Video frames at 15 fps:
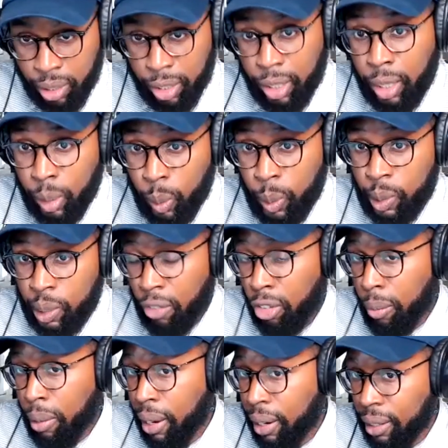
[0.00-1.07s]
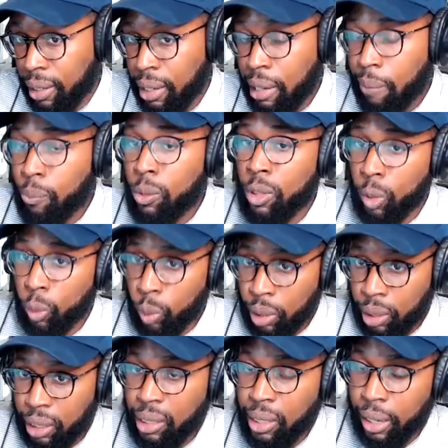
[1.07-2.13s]
would just encourage everybody
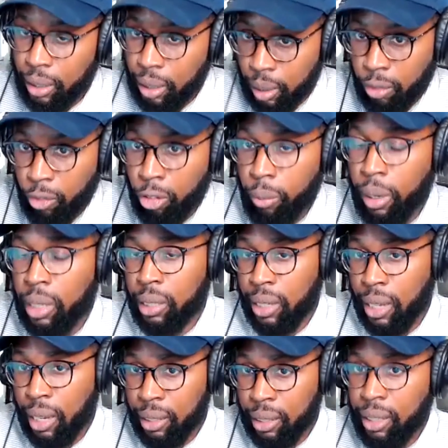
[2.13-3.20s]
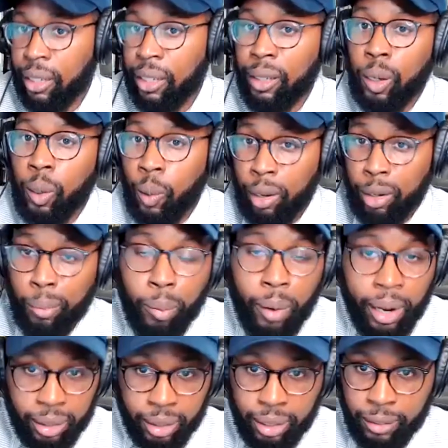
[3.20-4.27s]
to really take this information out there and go
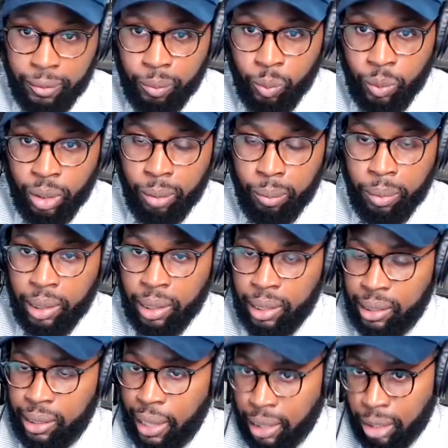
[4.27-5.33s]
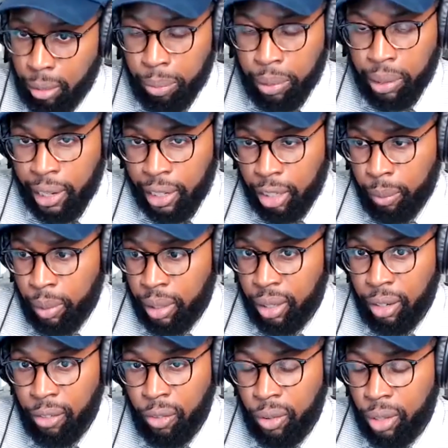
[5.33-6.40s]
out and practice, because that's a big
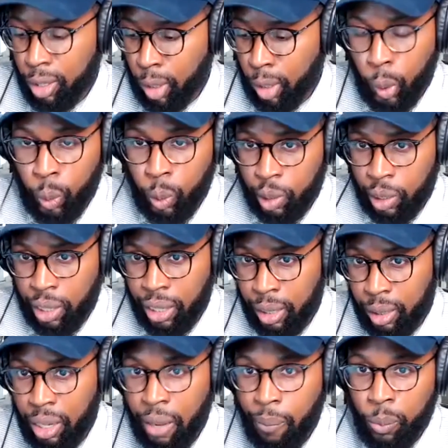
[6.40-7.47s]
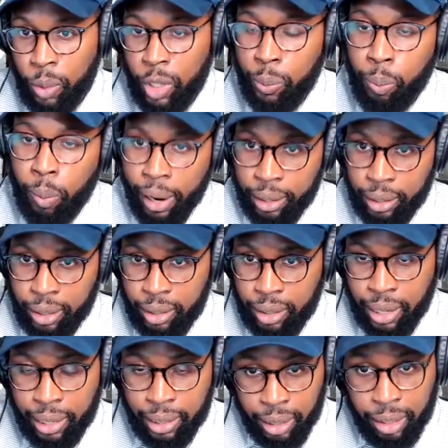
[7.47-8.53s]
element of this whole thing is
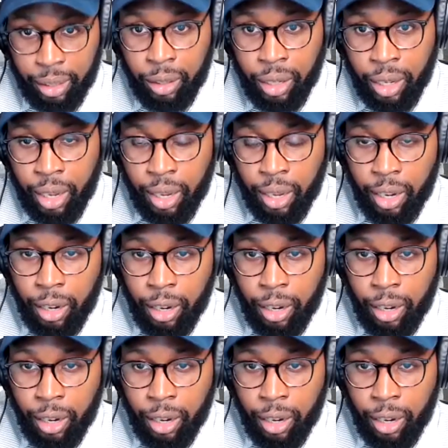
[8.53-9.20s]
practice. And that's a